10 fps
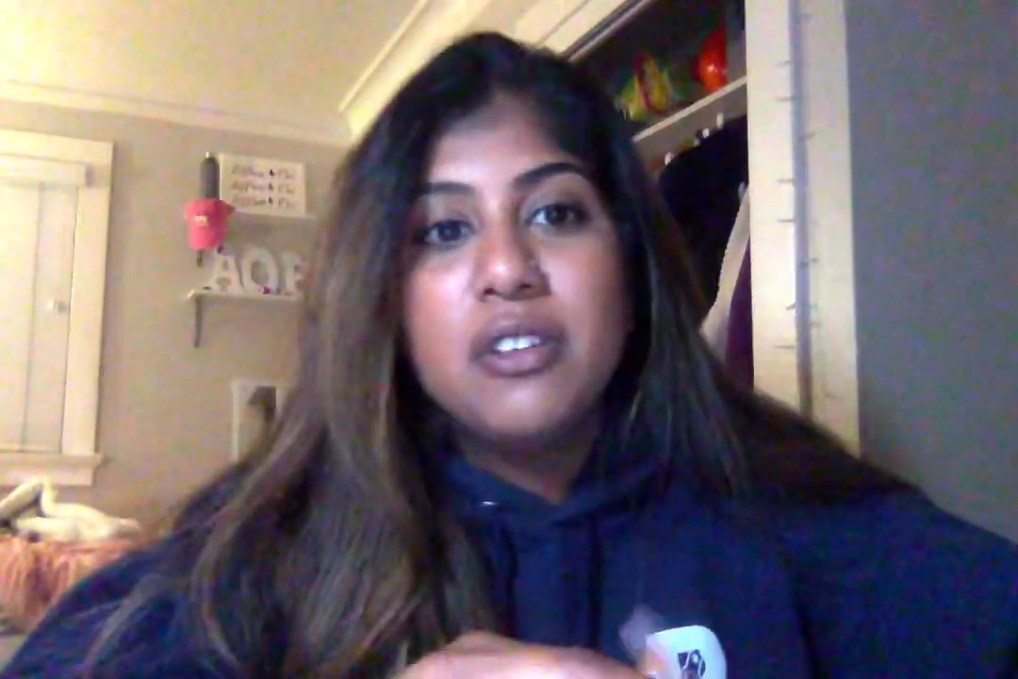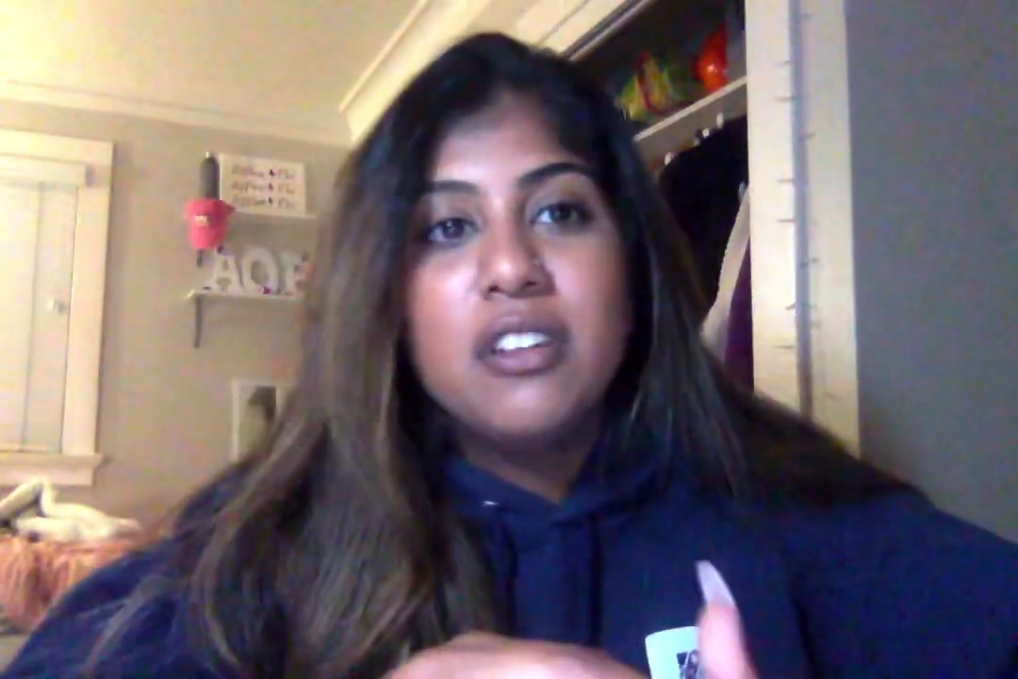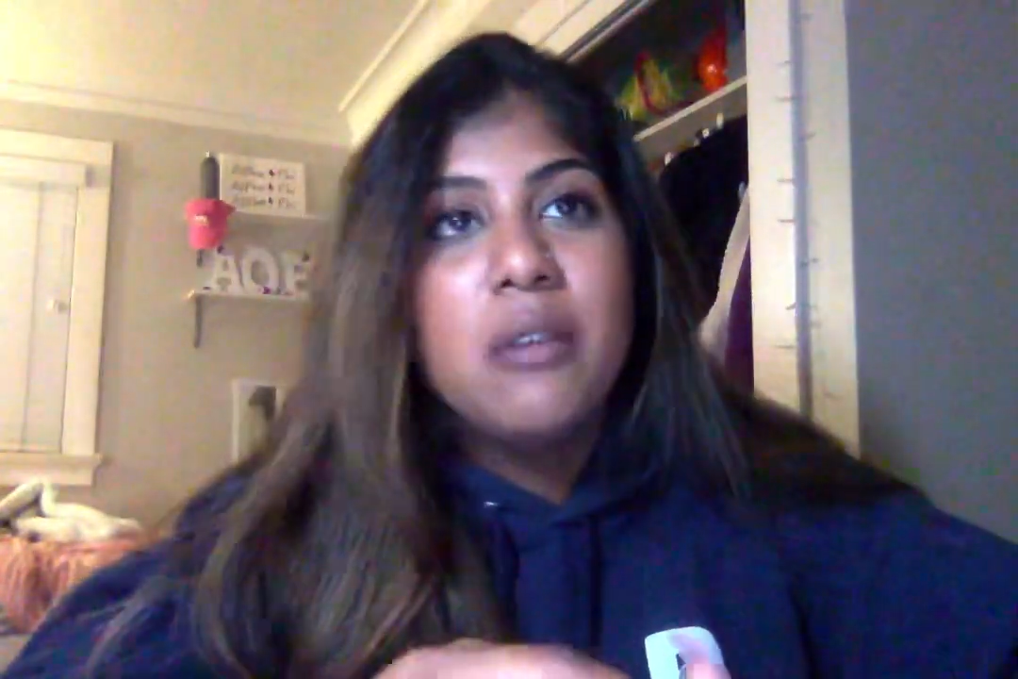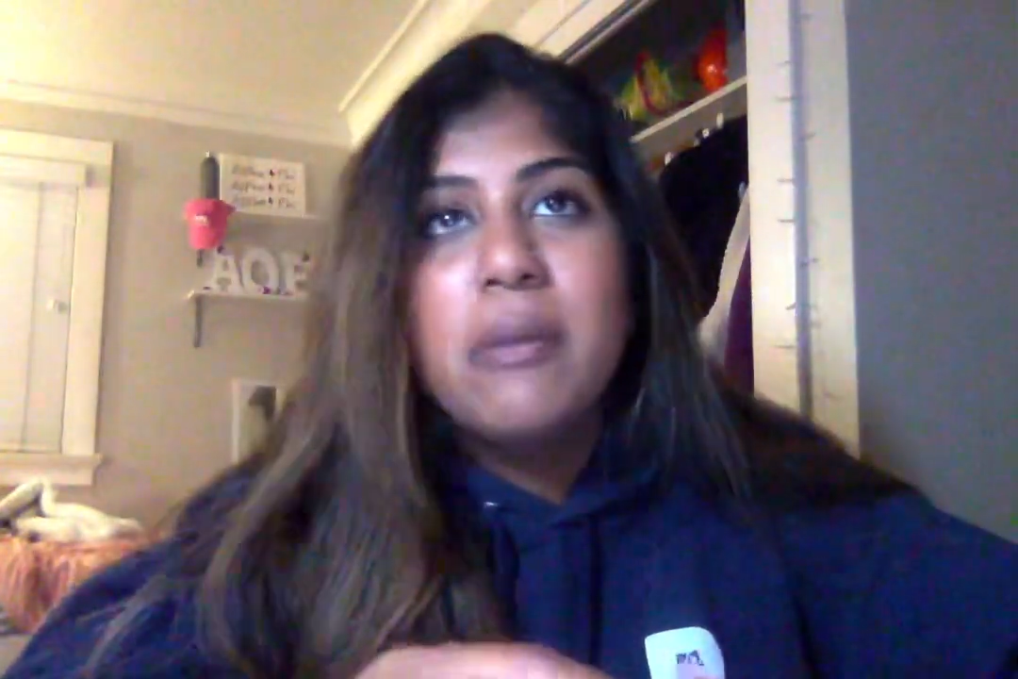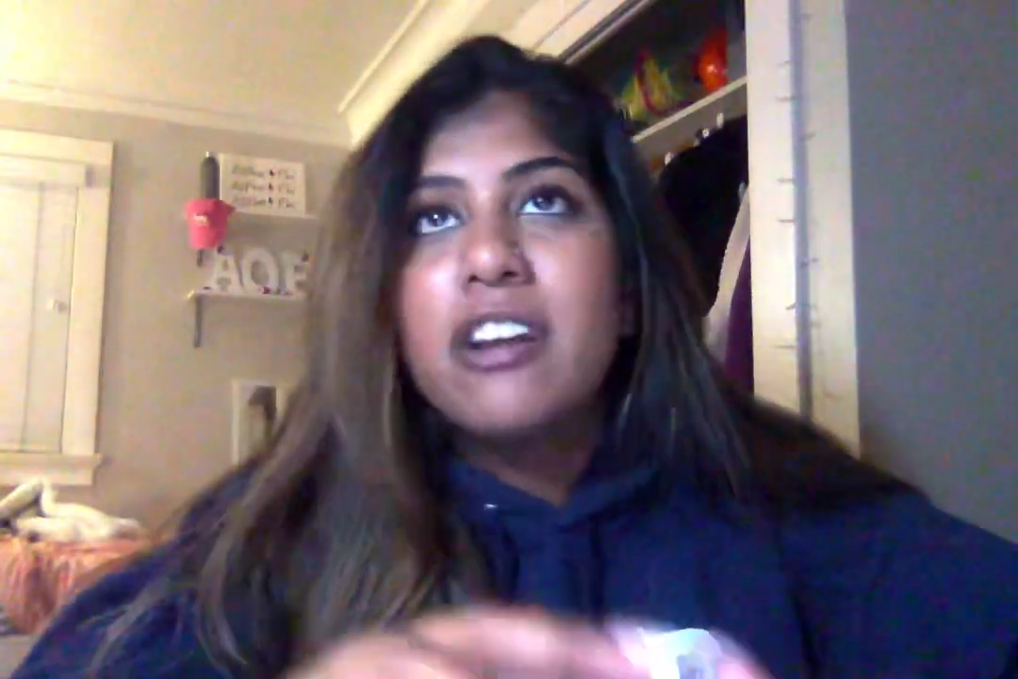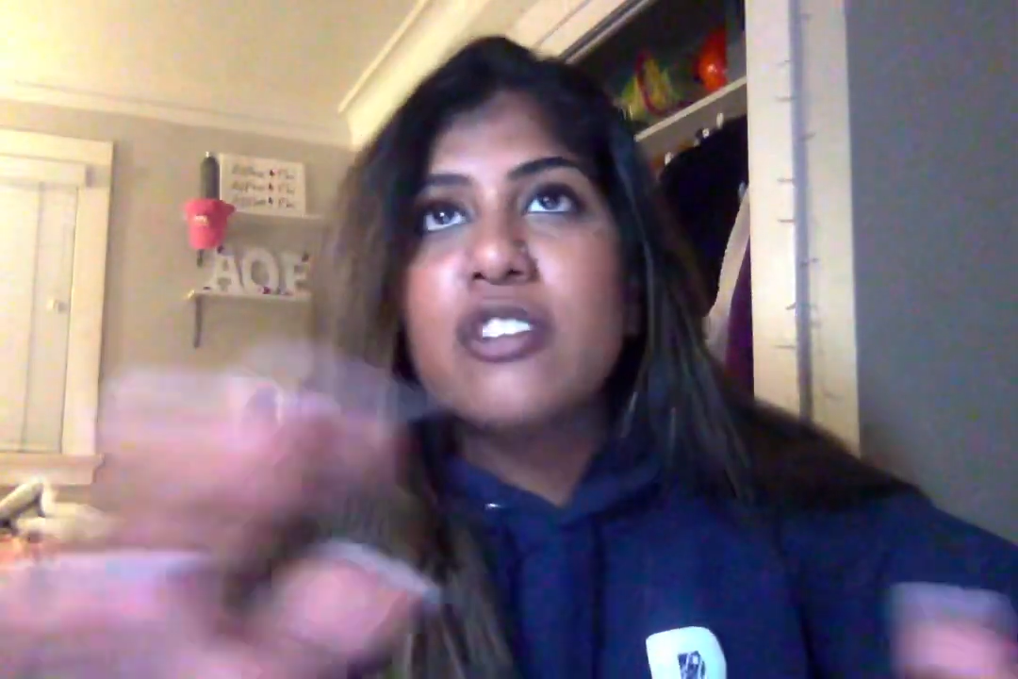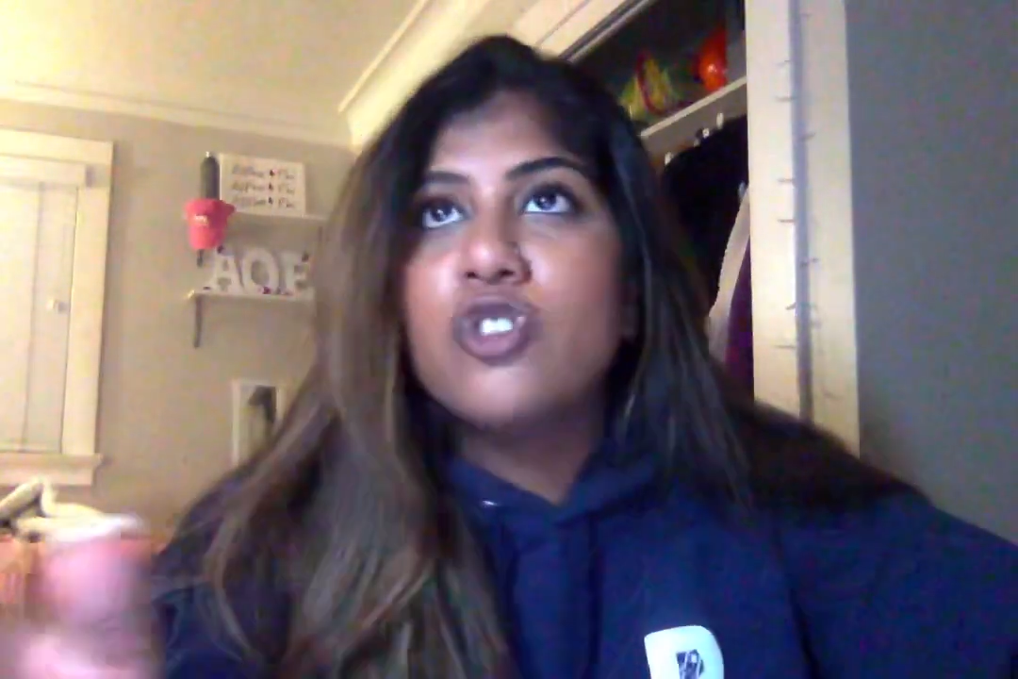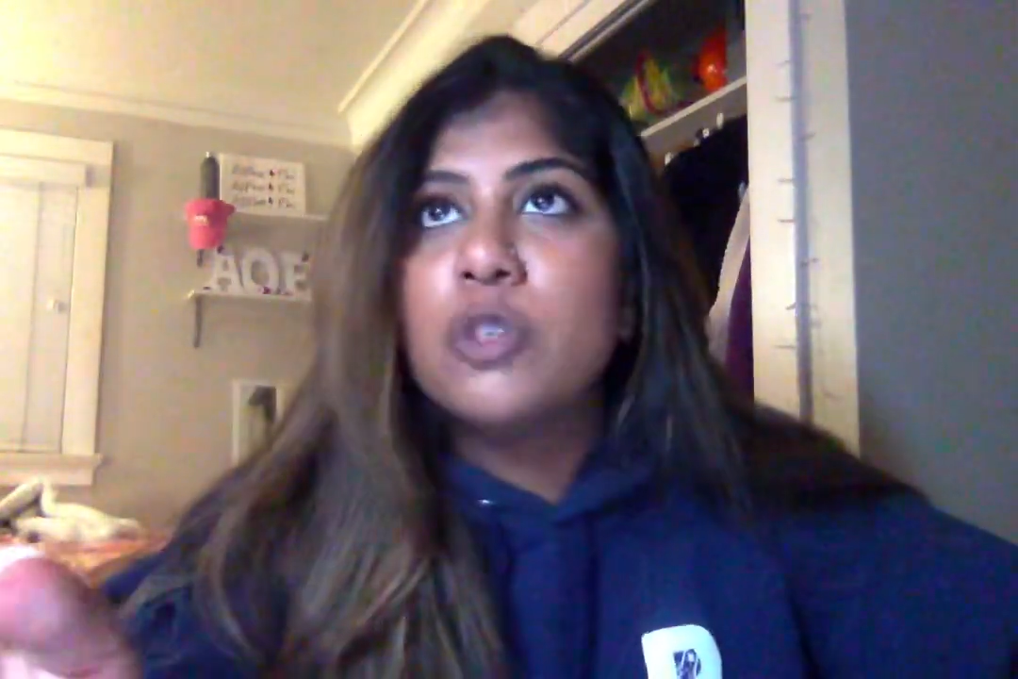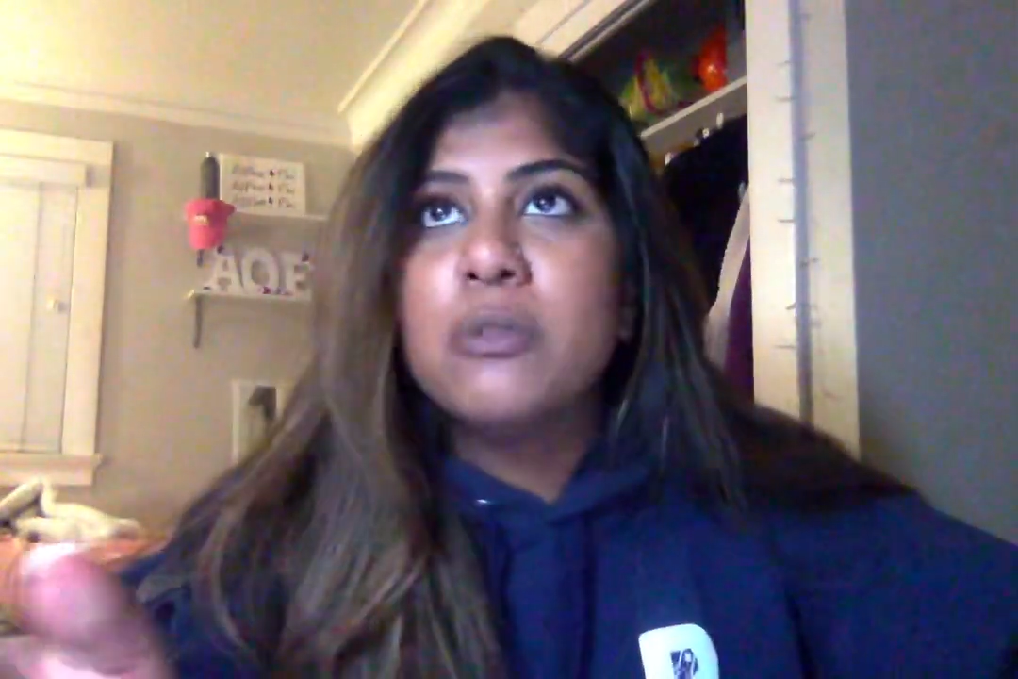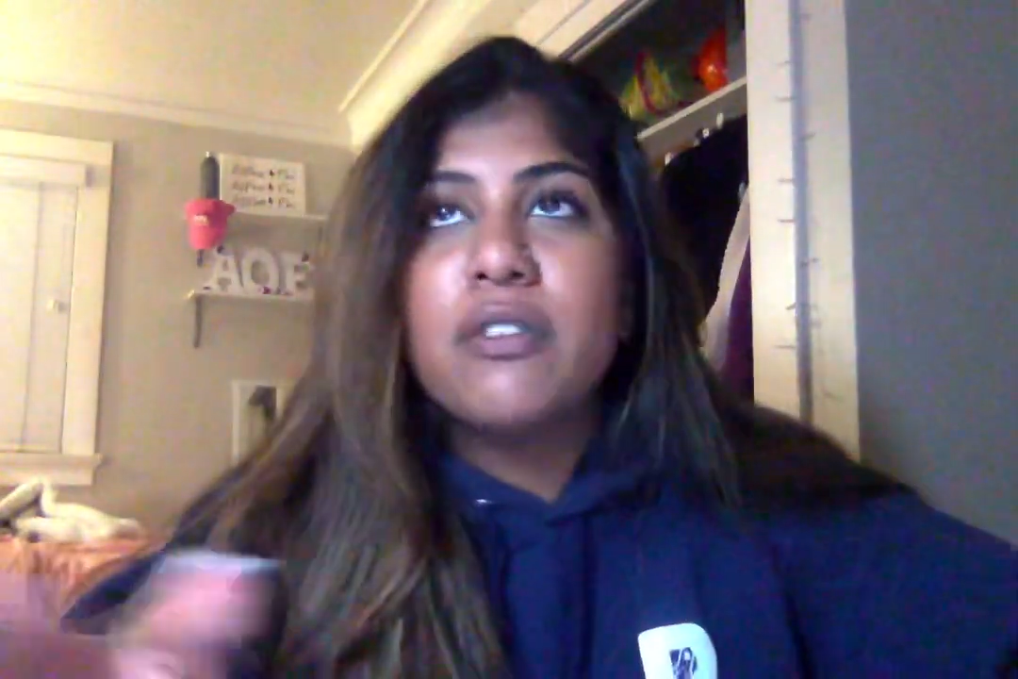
The American dream is